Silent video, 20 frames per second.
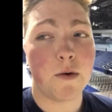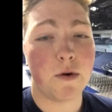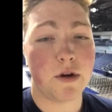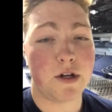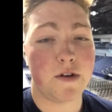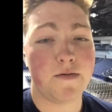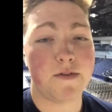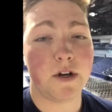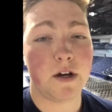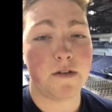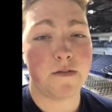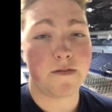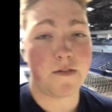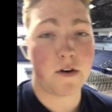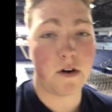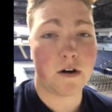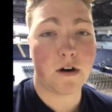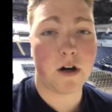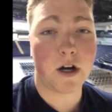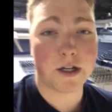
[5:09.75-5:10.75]
What you've done
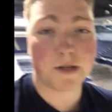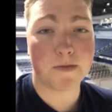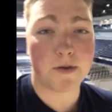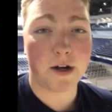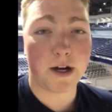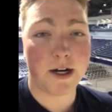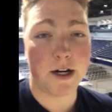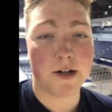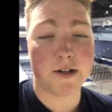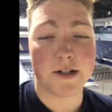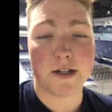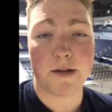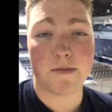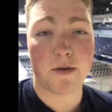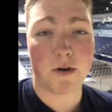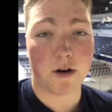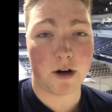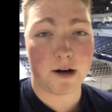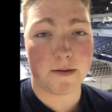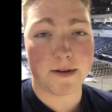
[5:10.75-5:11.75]
for us players and the
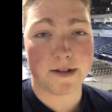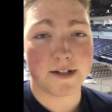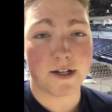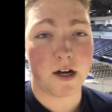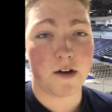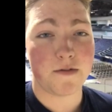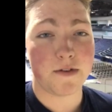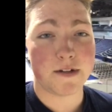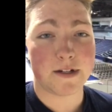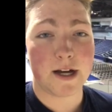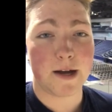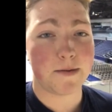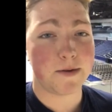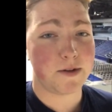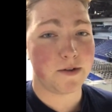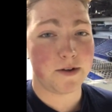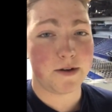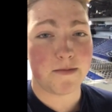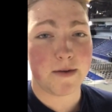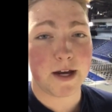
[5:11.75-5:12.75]
program itself is
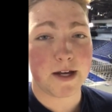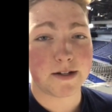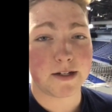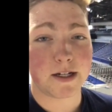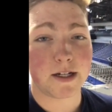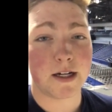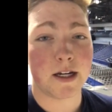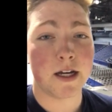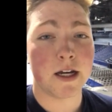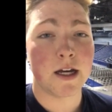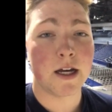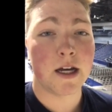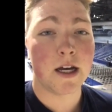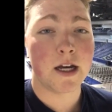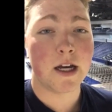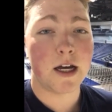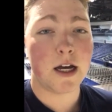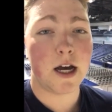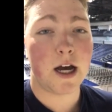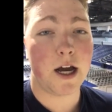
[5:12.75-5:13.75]
absolutely amazing.
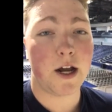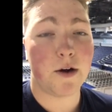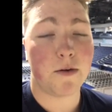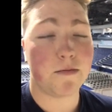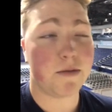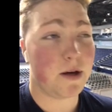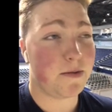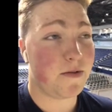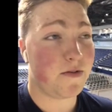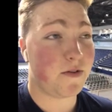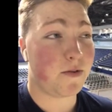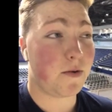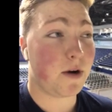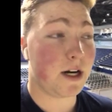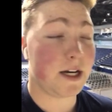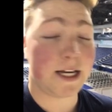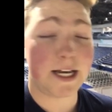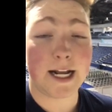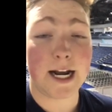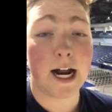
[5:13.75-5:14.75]
I don't blame you for
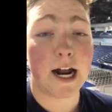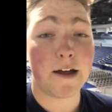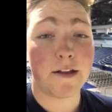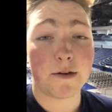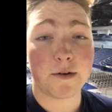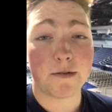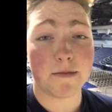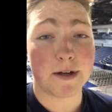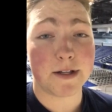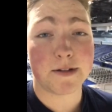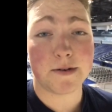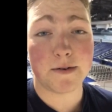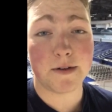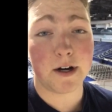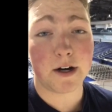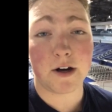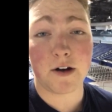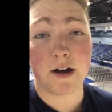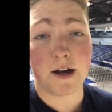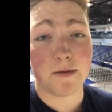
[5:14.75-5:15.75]
wanting to get out of there with my two
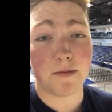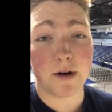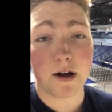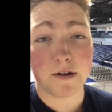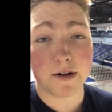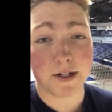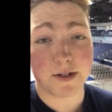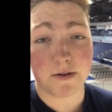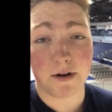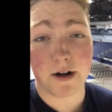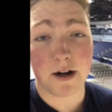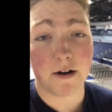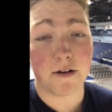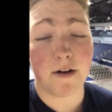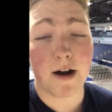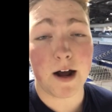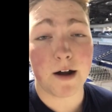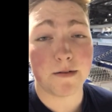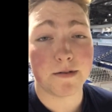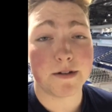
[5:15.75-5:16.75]
knucklehead brothers running
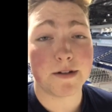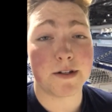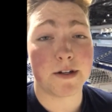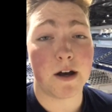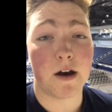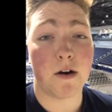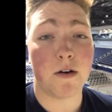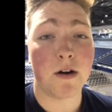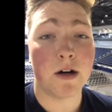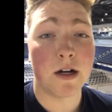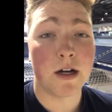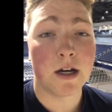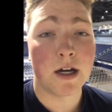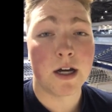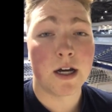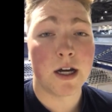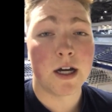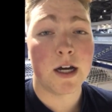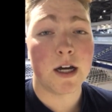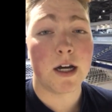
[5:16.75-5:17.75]
around. So,
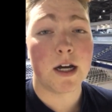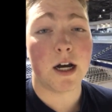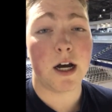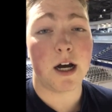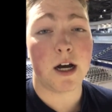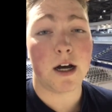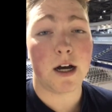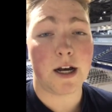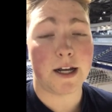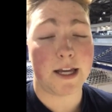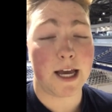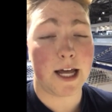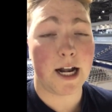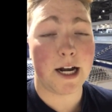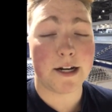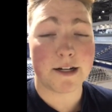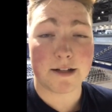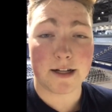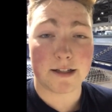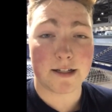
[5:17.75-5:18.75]
uh, again,
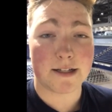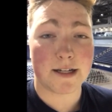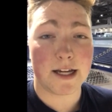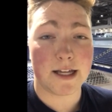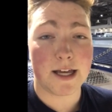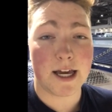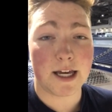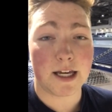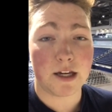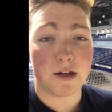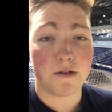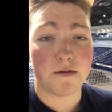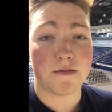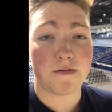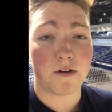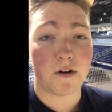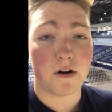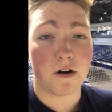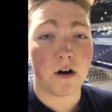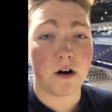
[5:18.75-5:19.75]
I just like to say thank you
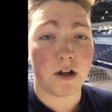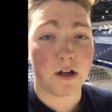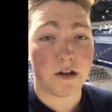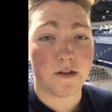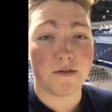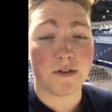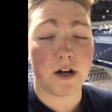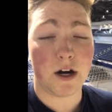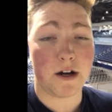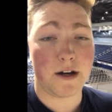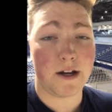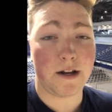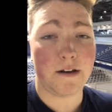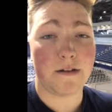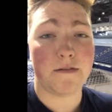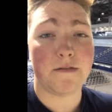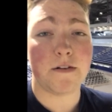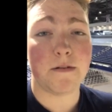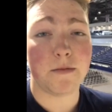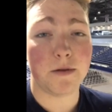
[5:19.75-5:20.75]
for all that you've done
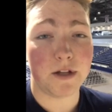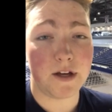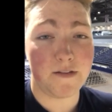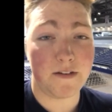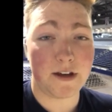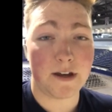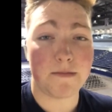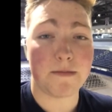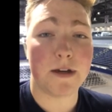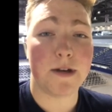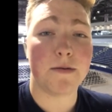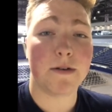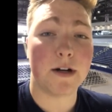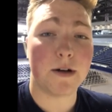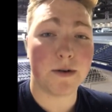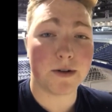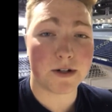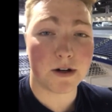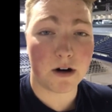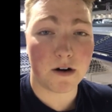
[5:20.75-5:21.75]
and for believing in me when
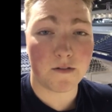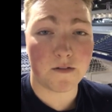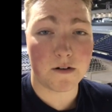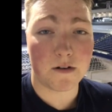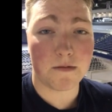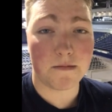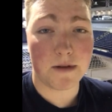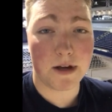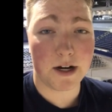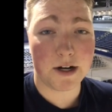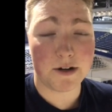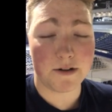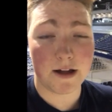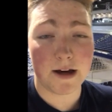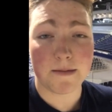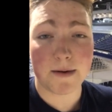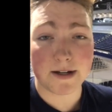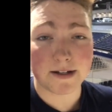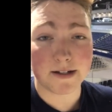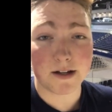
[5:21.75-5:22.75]
it was hard for me to do
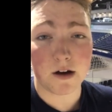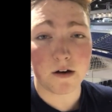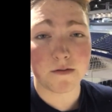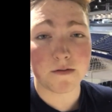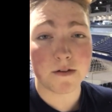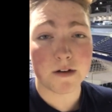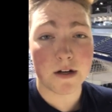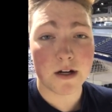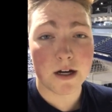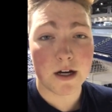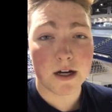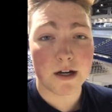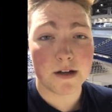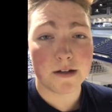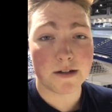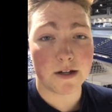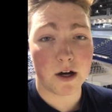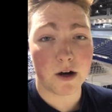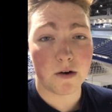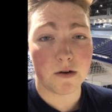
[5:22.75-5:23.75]
that myself.
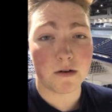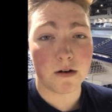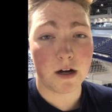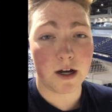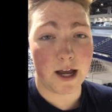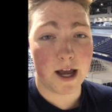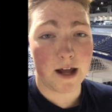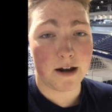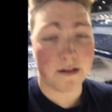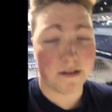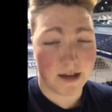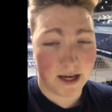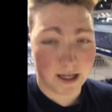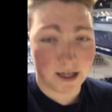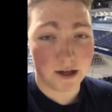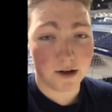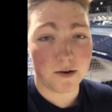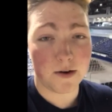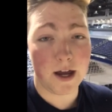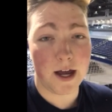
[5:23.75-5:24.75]
So, again,
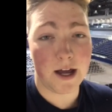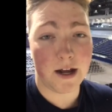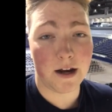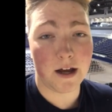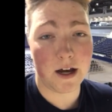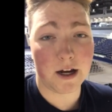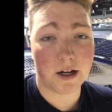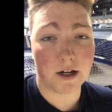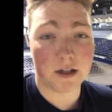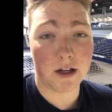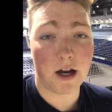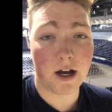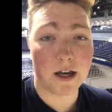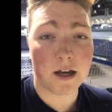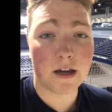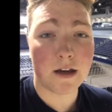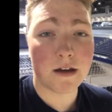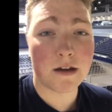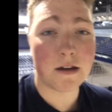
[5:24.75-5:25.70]
thank you and uh, good luck.